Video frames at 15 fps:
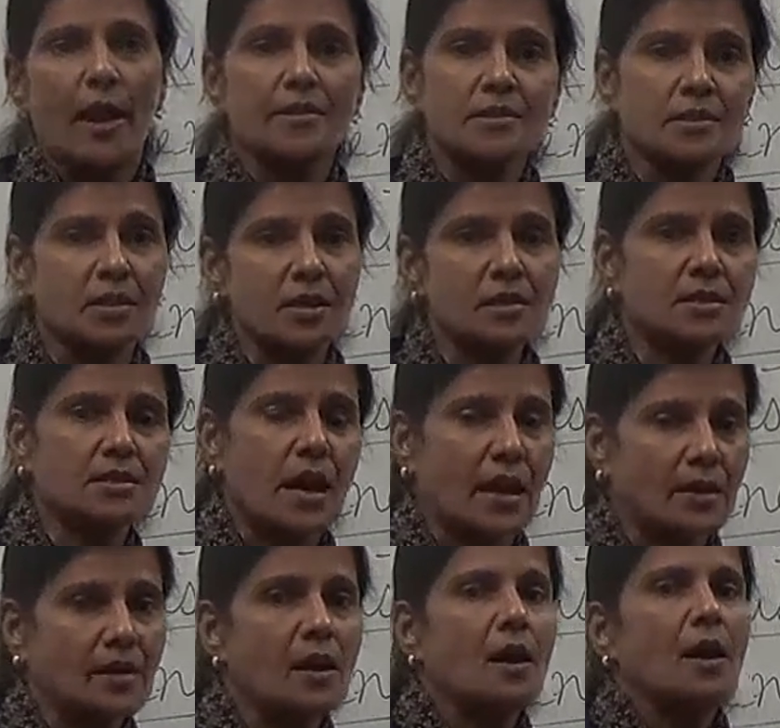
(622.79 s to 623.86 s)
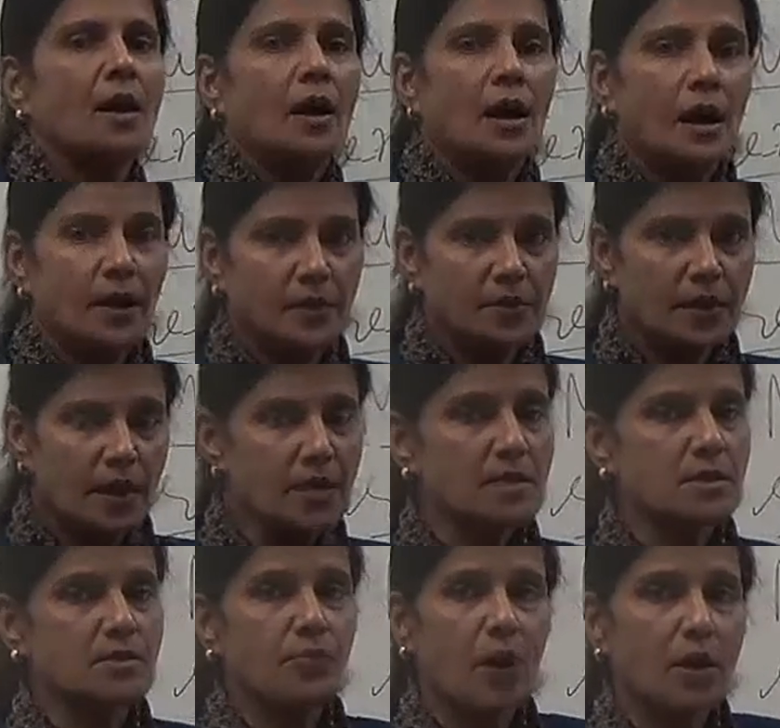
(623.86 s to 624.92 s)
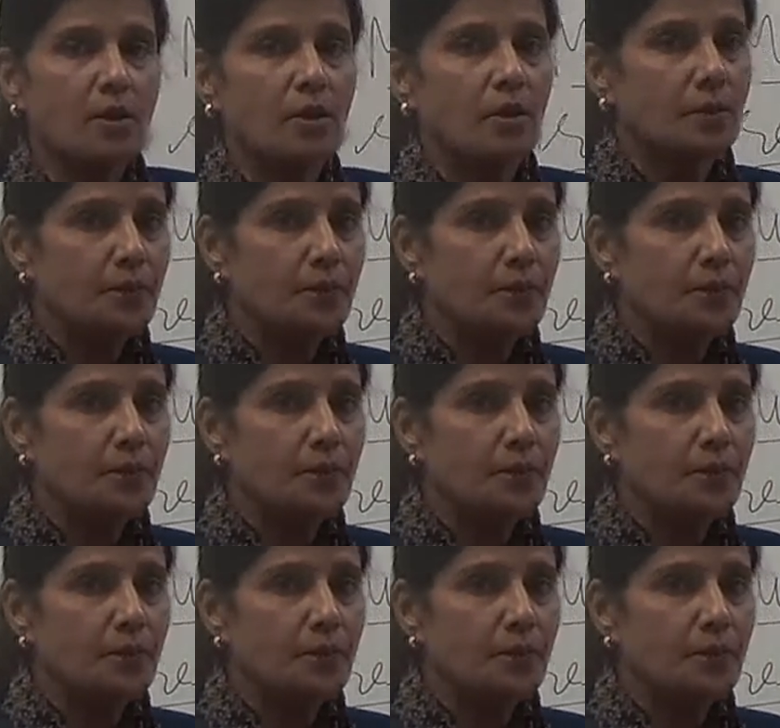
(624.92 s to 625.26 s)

and since then uh, these were